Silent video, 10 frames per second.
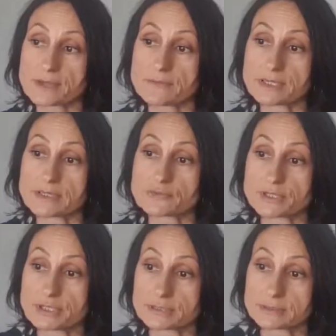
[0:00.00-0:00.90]
we can
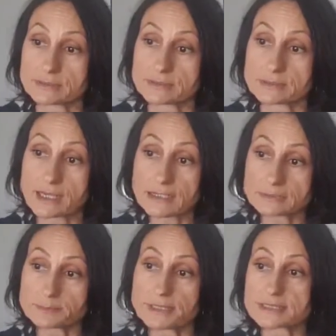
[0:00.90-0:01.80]
treat gut,
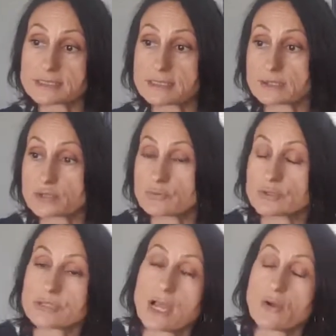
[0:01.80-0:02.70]
but still
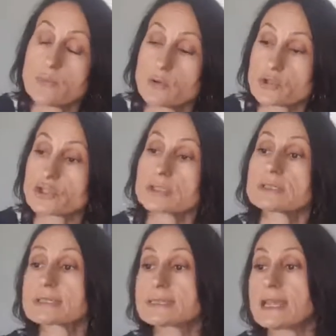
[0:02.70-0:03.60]
choose our
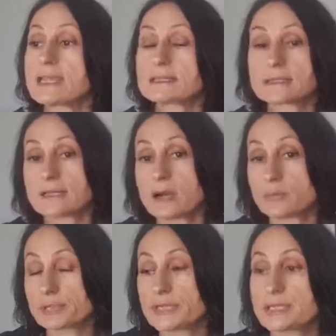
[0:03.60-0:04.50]
emotional state and our
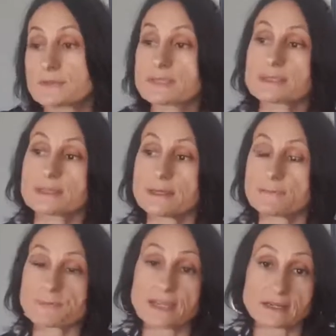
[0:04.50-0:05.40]
beliefs
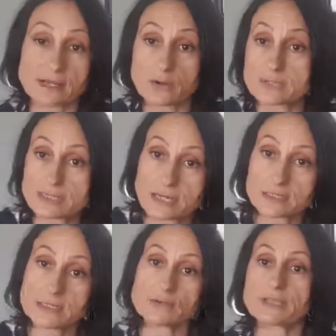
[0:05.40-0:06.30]
and how we
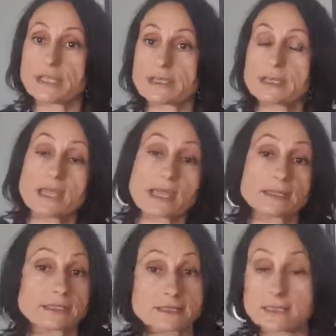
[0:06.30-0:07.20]
start our day.
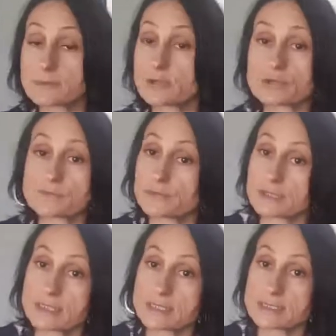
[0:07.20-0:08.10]
And that same goes for the
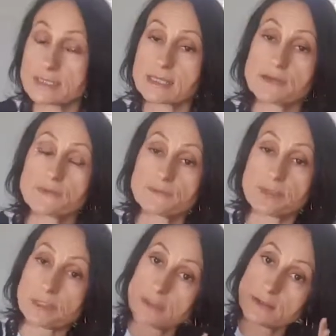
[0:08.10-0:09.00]
kids. If
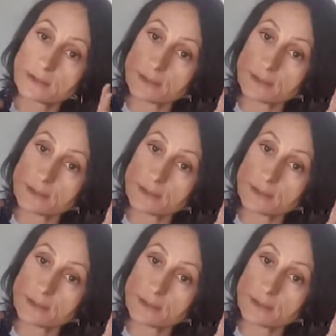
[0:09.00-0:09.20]
we